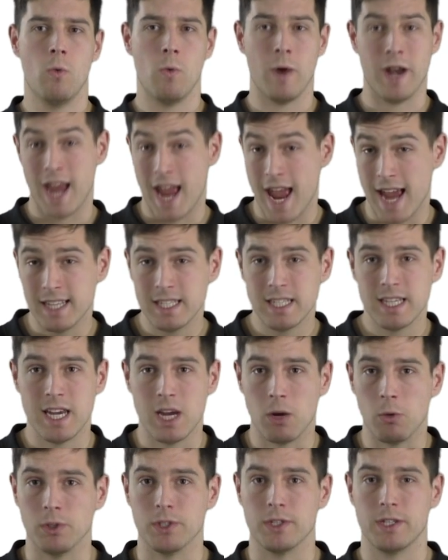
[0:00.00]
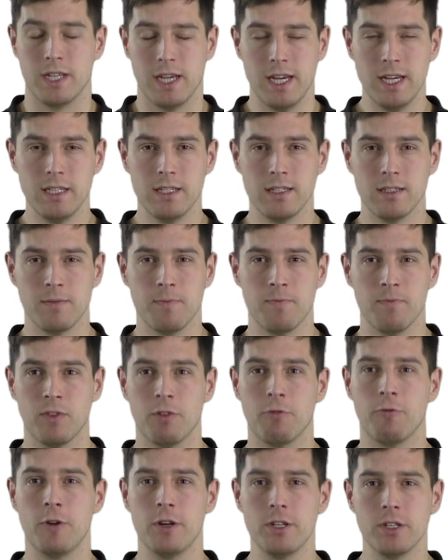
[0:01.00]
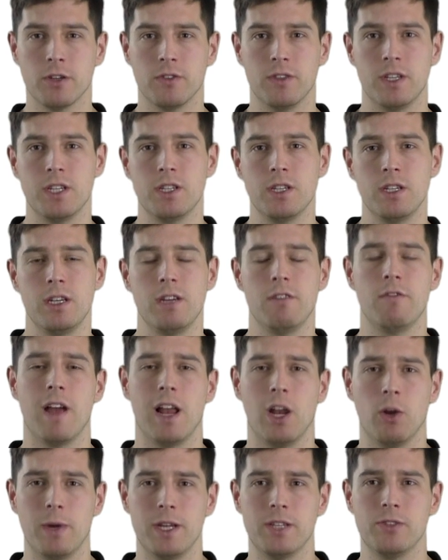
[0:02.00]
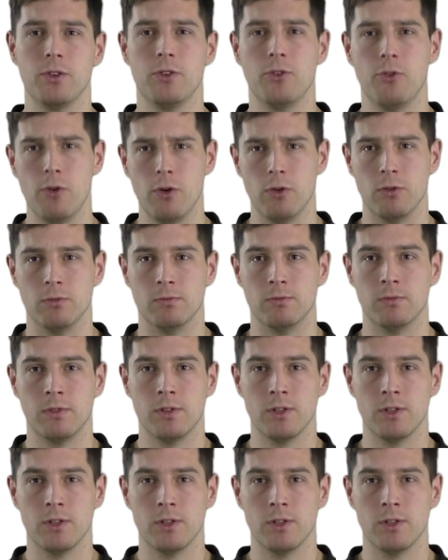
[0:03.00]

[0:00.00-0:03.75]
When x equals 6, the first condition evaluates to true,